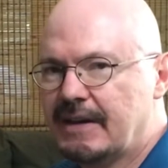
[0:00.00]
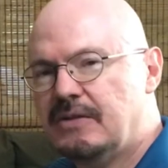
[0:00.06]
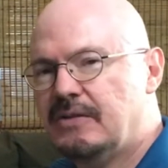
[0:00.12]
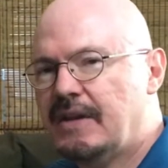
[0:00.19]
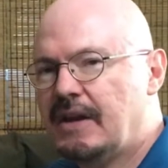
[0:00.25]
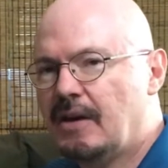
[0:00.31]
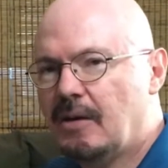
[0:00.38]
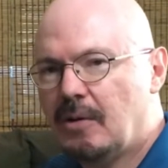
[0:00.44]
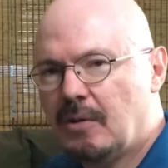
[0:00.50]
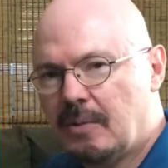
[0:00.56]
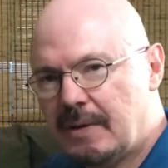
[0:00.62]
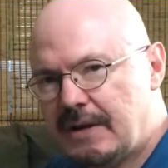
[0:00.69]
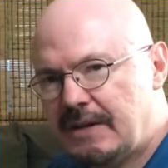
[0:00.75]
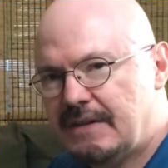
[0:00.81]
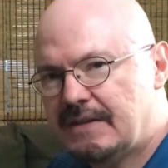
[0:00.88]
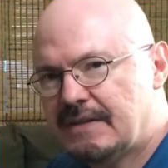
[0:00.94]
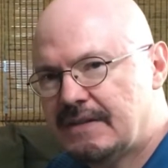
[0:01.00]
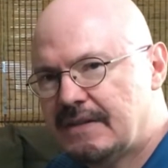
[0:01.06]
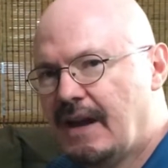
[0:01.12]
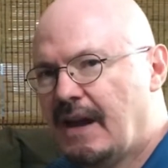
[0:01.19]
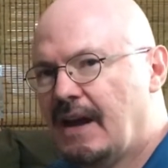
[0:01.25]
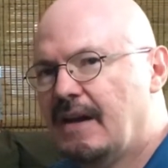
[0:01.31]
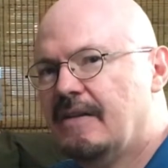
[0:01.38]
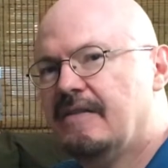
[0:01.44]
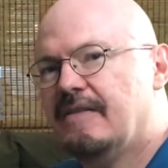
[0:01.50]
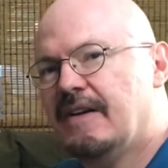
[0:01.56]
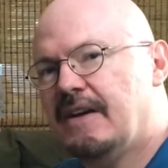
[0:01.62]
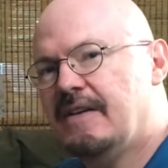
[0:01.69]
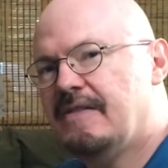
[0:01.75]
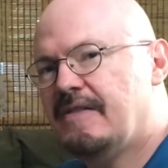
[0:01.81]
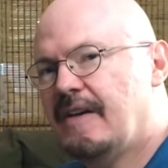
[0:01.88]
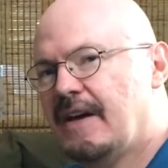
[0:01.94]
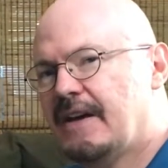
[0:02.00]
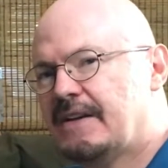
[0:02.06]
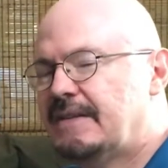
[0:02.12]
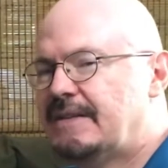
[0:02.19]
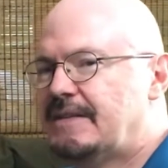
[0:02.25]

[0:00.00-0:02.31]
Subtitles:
Do they always have an effect?